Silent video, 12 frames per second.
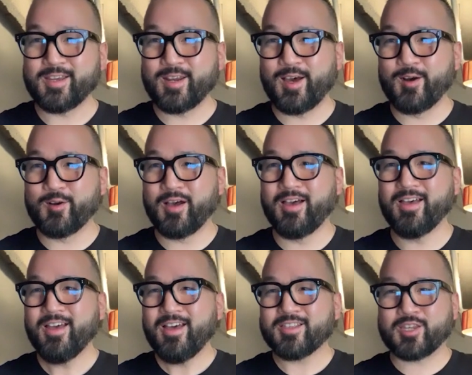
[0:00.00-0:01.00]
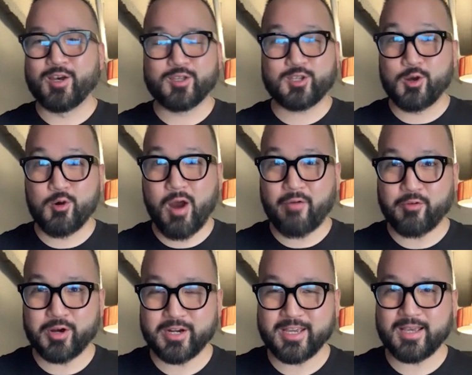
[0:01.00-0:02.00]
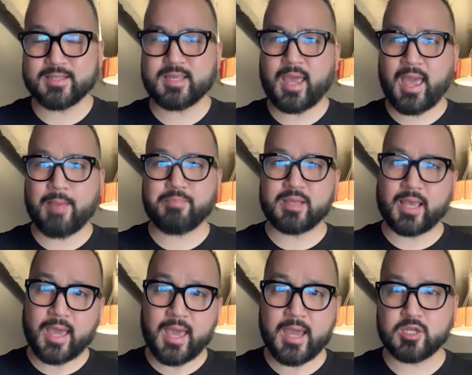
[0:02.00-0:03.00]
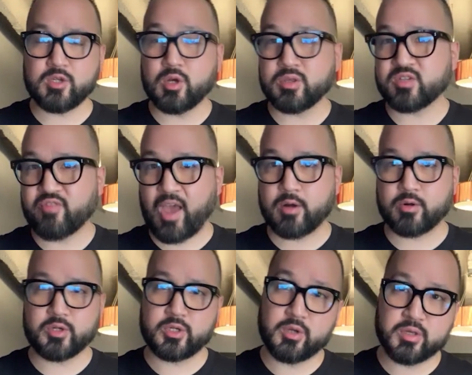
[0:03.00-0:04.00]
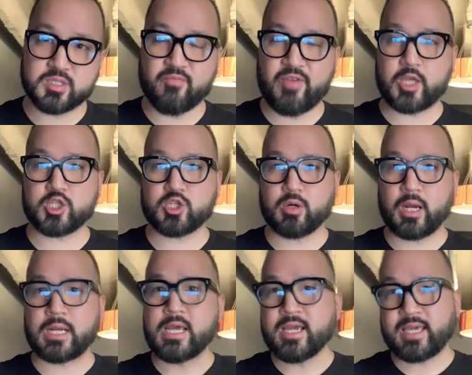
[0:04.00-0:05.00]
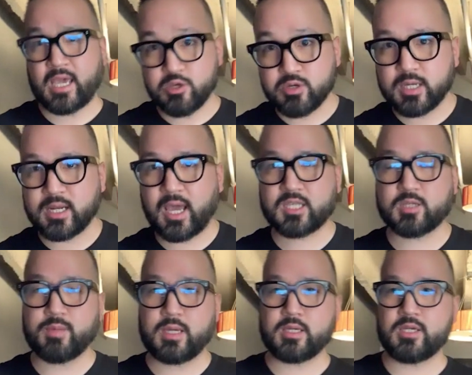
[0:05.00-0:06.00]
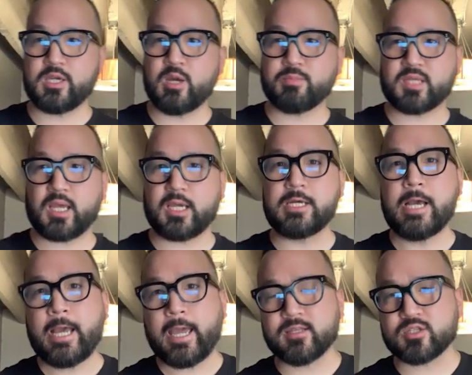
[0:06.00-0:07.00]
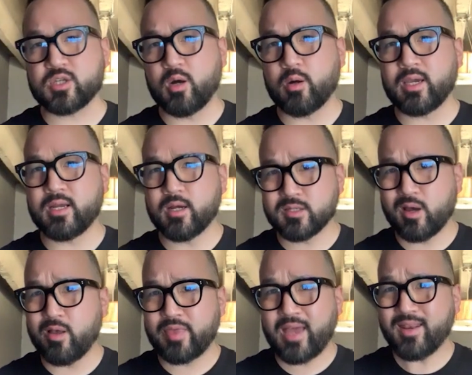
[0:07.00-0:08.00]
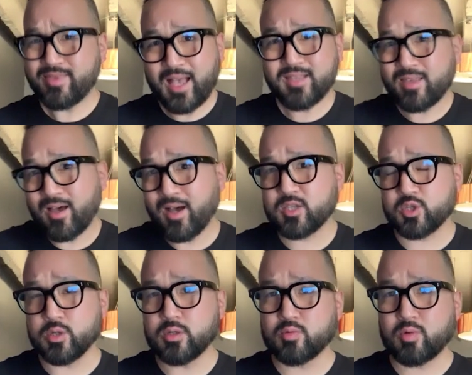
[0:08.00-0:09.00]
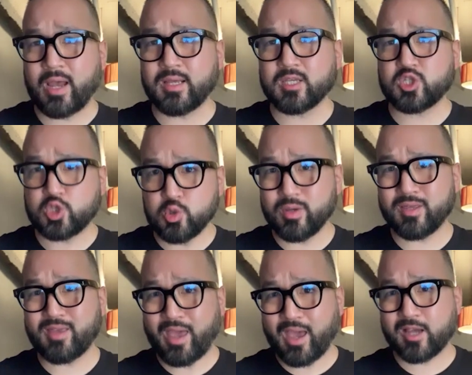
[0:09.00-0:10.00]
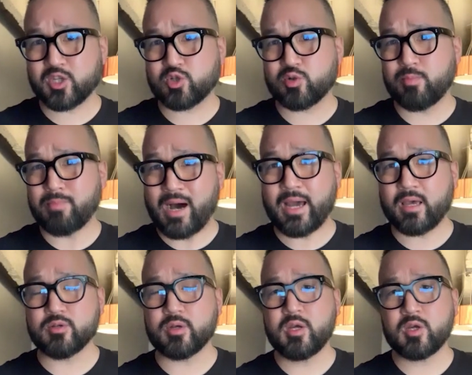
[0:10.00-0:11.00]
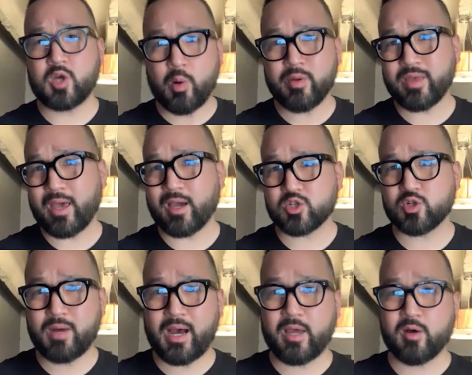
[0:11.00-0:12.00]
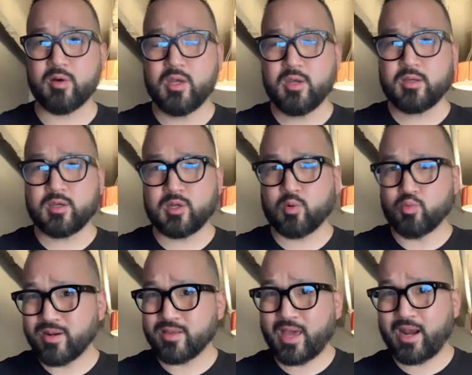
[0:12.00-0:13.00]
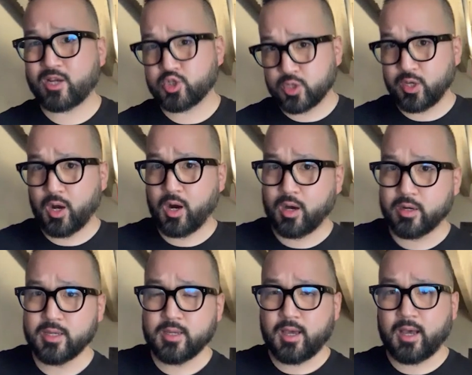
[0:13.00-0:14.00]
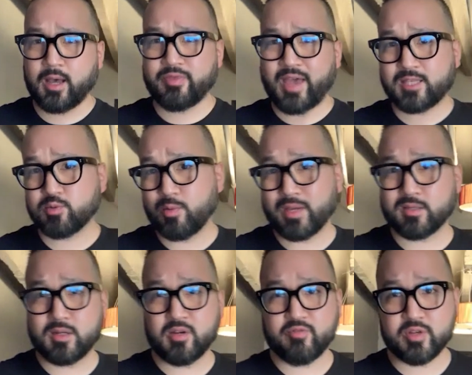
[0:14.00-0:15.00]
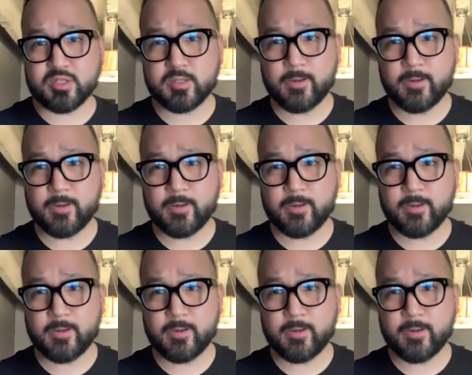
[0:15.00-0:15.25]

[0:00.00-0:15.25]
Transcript: know, to, to whoever it is, and be like, hey, do you know this founder? Do you know this investor? And can you connect me? You know what I'm saying? And so it is all that that's the hustle, right? Is doing the extra mile, going the extra mile, you know, running that extra yard. Uh, that's what makes the difference.